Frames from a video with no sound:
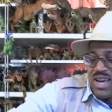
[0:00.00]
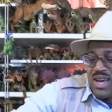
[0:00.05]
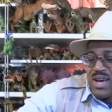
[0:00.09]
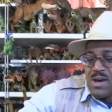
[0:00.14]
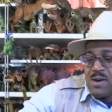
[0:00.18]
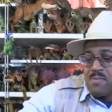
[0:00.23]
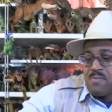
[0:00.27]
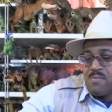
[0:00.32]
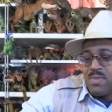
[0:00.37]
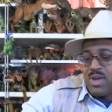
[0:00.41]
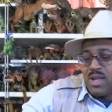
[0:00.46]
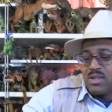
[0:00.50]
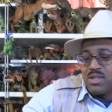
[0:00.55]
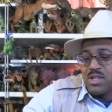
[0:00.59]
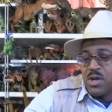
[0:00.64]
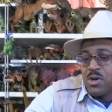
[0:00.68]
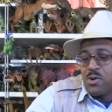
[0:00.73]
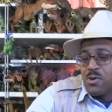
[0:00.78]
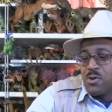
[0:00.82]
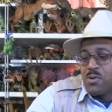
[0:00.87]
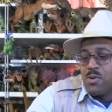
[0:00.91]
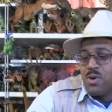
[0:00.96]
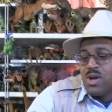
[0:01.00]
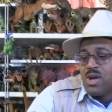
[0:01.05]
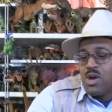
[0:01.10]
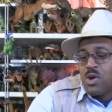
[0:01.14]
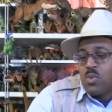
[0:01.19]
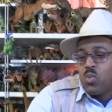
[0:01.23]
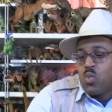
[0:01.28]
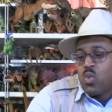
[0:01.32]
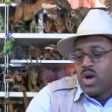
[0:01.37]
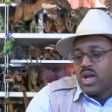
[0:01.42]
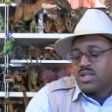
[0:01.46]
um, and so
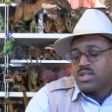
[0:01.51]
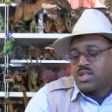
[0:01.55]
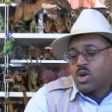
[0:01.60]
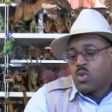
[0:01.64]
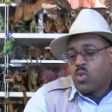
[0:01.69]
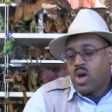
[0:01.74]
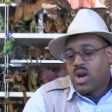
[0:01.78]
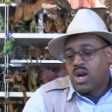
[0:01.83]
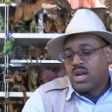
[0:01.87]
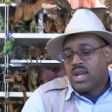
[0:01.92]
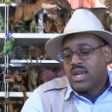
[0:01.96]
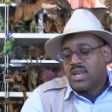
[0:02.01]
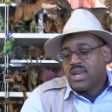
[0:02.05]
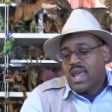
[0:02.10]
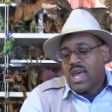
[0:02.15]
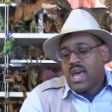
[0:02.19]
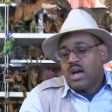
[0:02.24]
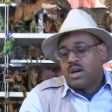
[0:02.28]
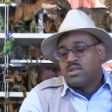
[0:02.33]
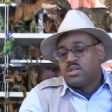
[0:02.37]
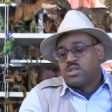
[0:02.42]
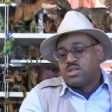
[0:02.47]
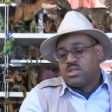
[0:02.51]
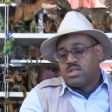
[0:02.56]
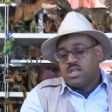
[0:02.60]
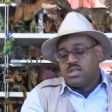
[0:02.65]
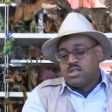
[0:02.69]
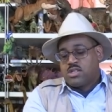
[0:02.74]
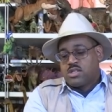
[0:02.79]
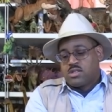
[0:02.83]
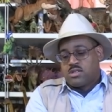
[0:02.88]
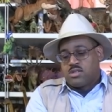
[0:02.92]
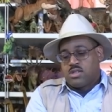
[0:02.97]
what's Iguanodon now is,
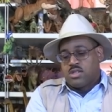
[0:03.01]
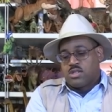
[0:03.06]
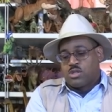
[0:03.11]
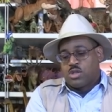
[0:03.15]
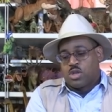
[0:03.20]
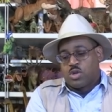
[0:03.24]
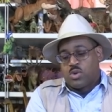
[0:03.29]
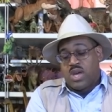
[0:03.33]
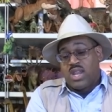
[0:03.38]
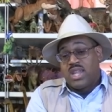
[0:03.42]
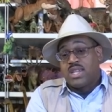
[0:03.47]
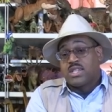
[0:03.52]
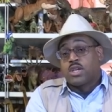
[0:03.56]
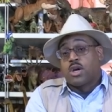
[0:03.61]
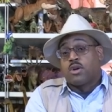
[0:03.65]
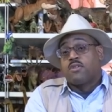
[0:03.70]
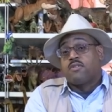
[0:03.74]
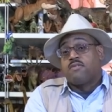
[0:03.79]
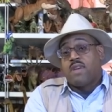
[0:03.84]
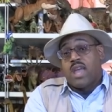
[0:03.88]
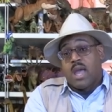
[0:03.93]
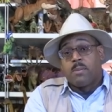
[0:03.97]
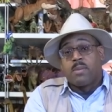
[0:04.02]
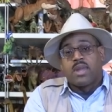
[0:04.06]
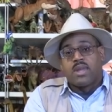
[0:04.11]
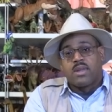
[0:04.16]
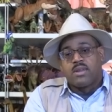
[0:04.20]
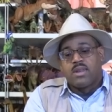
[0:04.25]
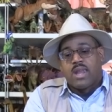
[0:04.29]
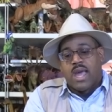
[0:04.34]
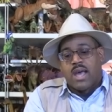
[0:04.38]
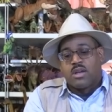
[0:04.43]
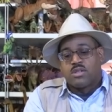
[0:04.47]
is, is, they're creating its own family
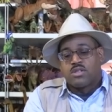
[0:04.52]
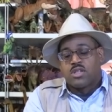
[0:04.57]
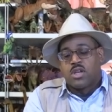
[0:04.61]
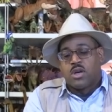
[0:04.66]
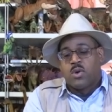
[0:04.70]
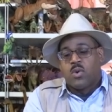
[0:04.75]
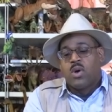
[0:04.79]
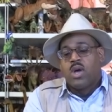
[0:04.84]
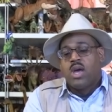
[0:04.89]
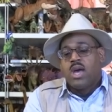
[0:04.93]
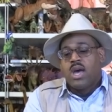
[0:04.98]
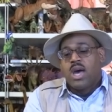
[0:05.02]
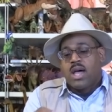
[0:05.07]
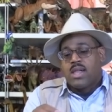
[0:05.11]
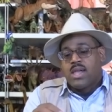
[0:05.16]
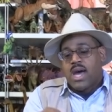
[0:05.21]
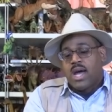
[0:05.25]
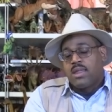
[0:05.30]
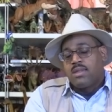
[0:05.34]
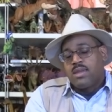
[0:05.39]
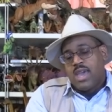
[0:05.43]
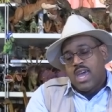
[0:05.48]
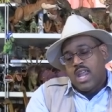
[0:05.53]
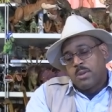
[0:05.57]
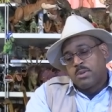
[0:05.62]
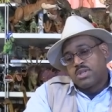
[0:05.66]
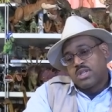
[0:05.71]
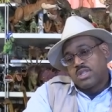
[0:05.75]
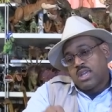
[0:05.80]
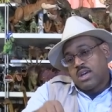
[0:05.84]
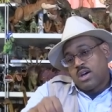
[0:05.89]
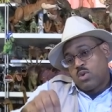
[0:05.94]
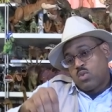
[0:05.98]
now. So a lot of the animals
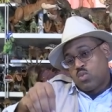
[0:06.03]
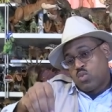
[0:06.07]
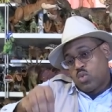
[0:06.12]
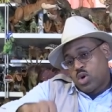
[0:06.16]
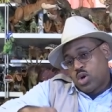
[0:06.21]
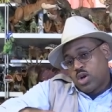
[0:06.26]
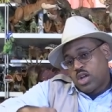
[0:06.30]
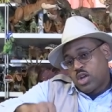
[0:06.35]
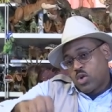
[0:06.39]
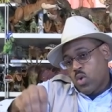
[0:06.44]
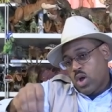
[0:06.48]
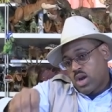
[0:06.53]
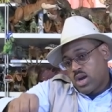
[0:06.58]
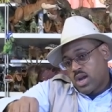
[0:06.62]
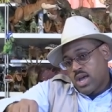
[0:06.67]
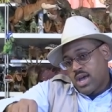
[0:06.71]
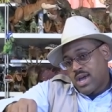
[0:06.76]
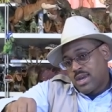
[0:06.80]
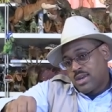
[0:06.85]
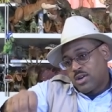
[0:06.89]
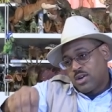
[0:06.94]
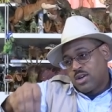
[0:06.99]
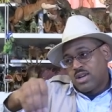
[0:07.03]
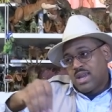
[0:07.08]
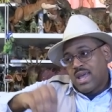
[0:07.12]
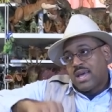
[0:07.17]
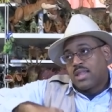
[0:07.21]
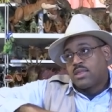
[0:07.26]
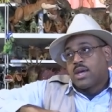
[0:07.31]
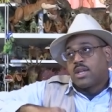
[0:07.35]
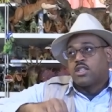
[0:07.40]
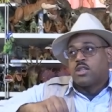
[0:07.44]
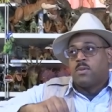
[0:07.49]
they thought were Iguanodon are now
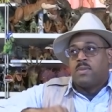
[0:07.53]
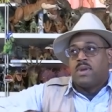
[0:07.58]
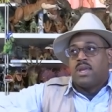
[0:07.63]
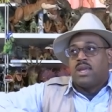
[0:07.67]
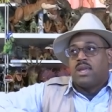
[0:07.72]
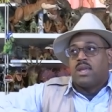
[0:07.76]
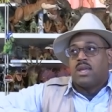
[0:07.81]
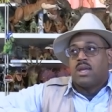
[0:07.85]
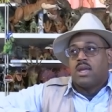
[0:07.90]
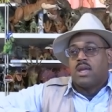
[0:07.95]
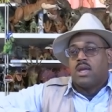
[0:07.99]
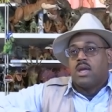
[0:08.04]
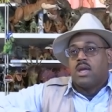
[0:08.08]
thought to be